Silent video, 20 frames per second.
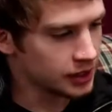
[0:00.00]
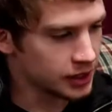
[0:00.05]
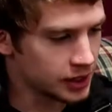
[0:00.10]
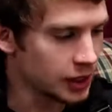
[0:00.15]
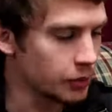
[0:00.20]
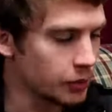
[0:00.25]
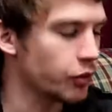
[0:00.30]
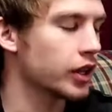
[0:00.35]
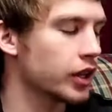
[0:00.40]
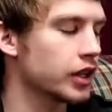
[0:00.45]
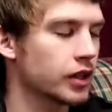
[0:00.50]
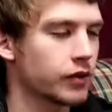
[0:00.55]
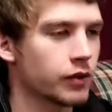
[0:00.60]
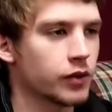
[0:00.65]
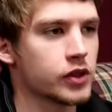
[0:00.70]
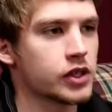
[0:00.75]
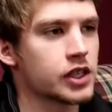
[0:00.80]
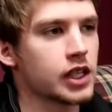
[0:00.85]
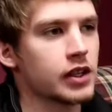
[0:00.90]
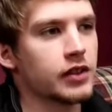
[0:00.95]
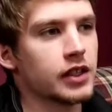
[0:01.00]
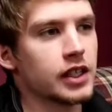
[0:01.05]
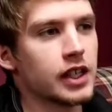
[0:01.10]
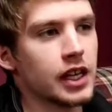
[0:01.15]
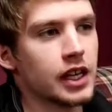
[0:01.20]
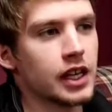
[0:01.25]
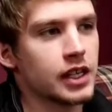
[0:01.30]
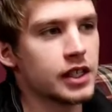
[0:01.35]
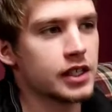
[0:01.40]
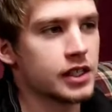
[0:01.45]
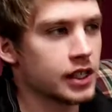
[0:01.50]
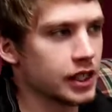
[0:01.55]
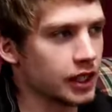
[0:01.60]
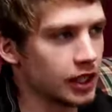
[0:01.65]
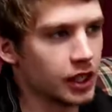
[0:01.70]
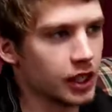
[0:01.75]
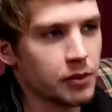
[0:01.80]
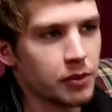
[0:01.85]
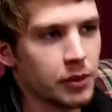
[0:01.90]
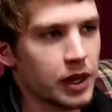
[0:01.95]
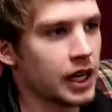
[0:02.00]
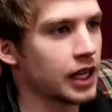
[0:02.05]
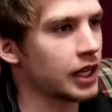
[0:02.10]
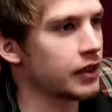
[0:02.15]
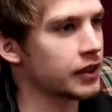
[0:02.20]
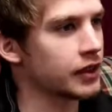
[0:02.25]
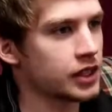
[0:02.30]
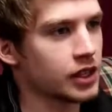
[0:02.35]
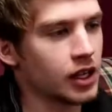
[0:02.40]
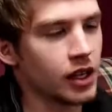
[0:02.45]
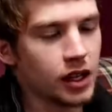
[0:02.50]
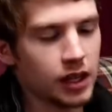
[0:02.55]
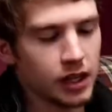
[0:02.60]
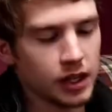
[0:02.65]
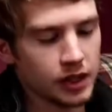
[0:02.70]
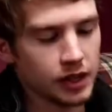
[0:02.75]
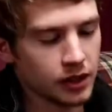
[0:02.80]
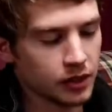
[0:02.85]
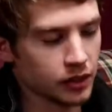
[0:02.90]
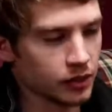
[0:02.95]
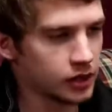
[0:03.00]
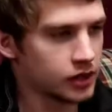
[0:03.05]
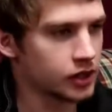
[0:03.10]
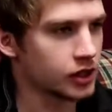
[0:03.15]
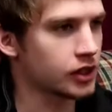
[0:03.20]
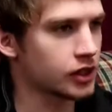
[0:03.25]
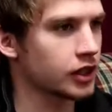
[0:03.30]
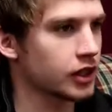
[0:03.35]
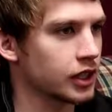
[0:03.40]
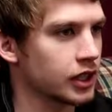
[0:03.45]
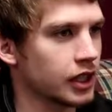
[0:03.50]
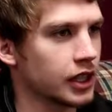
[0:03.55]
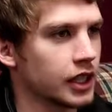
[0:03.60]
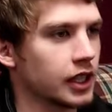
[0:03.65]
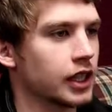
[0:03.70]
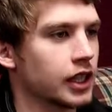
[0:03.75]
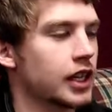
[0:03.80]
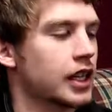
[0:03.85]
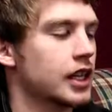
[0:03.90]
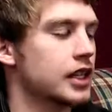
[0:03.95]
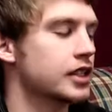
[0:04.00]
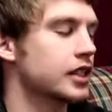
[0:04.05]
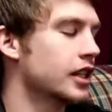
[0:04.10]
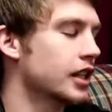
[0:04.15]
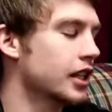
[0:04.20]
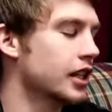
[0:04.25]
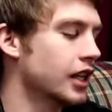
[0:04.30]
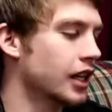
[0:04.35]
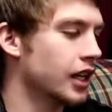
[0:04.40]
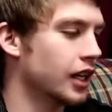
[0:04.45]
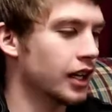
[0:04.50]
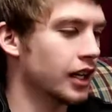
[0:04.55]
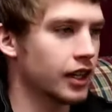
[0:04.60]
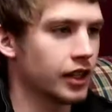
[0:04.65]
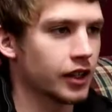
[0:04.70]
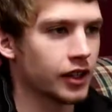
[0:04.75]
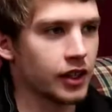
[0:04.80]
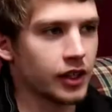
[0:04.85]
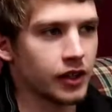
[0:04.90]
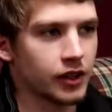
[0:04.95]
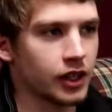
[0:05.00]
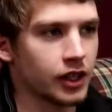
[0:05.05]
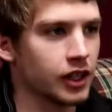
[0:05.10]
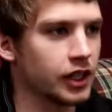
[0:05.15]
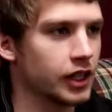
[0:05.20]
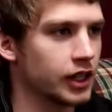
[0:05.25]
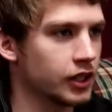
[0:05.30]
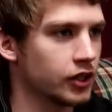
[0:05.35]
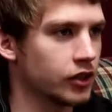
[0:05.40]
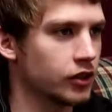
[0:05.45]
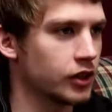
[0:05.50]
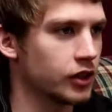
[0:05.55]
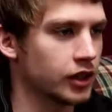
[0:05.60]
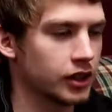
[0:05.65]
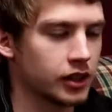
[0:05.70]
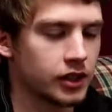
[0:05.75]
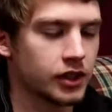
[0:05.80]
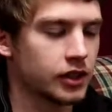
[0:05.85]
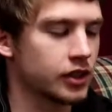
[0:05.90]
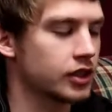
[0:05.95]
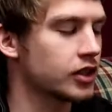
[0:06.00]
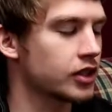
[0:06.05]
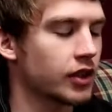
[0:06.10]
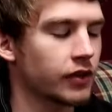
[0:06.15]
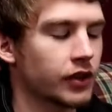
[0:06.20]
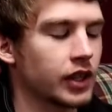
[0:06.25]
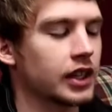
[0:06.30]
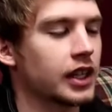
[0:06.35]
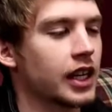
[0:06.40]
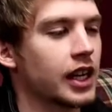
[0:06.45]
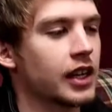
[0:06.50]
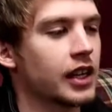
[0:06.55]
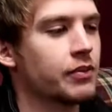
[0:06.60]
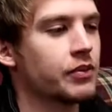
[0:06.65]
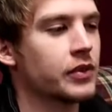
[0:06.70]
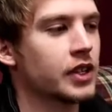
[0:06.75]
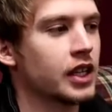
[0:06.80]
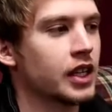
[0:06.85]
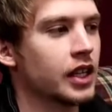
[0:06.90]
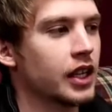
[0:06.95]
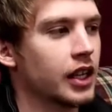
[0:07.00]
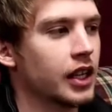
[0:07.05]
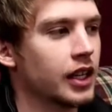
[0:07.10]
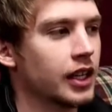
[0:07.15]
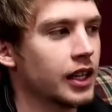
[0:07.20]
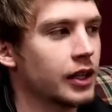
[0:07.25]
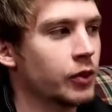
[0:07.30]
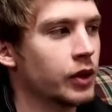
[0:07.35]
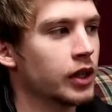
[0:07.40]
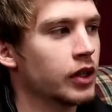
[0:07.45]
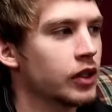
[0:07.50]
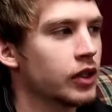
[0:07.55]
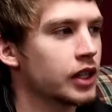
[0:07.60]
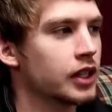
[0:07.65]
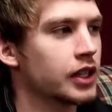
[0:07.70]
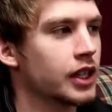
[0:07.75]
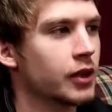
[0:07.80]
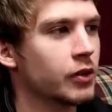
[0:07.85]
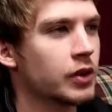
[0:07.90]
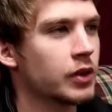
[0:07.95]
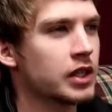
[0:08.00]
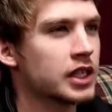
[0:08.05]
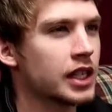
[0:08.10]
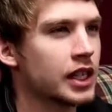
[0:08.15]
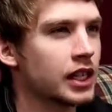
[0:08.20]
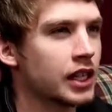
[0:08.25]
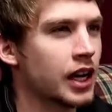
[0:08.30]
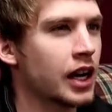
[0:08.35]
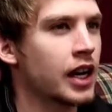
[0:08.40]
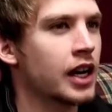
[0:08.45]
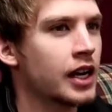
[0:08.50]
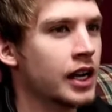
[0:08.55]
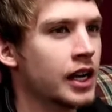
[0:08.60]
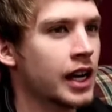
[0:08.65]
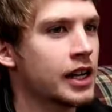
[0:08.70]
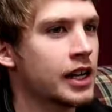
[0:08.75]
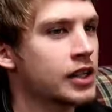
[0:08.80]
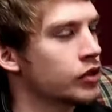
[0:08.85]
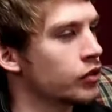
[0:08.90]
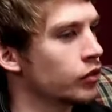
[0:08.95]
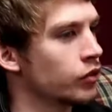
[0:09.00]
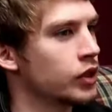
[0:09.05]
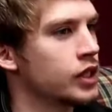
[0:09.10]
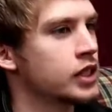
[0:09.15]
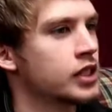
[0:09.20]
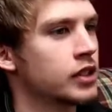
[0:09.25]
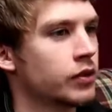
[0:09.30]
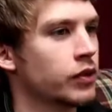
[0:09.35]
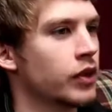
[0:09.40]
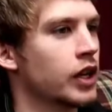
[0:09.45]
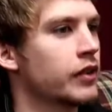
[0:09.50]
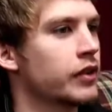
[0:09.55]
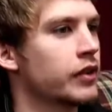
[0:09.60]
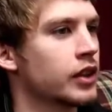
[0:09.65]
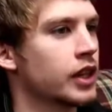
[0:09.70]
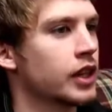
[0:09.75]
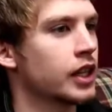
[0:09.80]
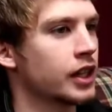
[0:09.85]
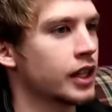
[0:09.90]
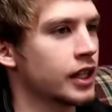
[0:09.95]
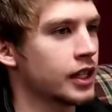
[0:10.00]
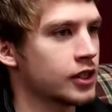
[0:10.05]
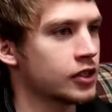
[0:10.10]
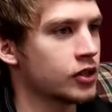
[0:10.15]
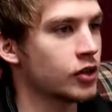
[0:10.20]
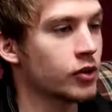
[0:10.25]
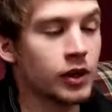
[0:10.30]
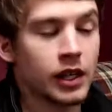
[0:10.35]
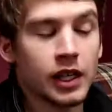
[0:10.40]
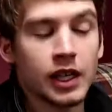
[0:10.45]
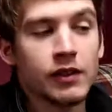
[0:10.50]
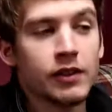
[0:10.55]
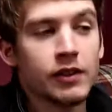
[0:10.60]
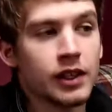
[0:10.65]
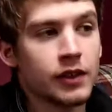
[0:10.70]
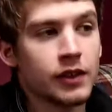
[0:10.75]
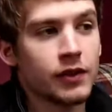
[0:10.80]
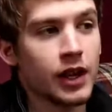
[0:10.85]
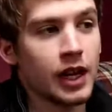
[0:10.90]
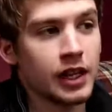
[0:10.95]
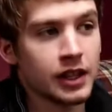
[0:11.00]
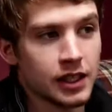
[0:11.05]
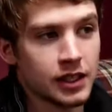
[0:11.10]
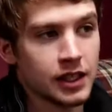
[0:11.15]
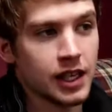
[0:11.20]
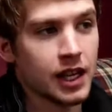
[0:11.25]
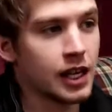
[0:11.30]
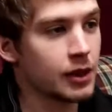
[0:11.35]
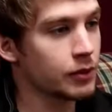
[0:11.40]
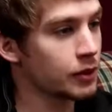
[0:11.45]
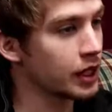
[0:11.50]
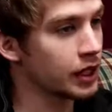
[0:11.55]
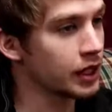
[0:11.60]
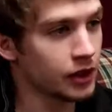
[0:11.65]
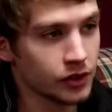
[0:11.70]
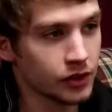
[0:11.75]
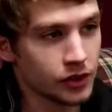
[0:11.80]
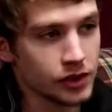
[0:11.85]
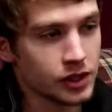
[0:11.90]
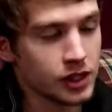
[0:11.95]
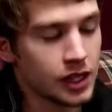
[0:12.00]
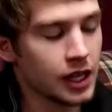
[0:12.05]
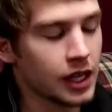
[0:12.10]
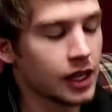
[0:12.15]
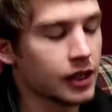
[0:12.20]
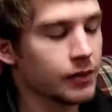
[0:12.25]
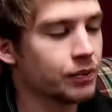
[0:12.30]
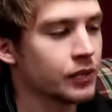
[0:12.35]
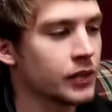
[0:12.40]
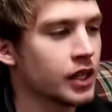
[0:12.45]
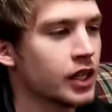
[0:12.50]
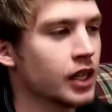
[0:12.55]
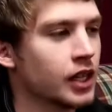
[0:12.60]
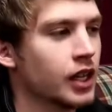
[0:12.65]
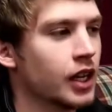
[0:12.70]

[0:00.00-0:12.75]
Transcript: separate them for 7 days, then come back if it's gone or it's getting less, uh, they're clean, you stuff like that. Uh, and we look at that and we say God has a reason for everything that he's doing even if at the time they didn't understand.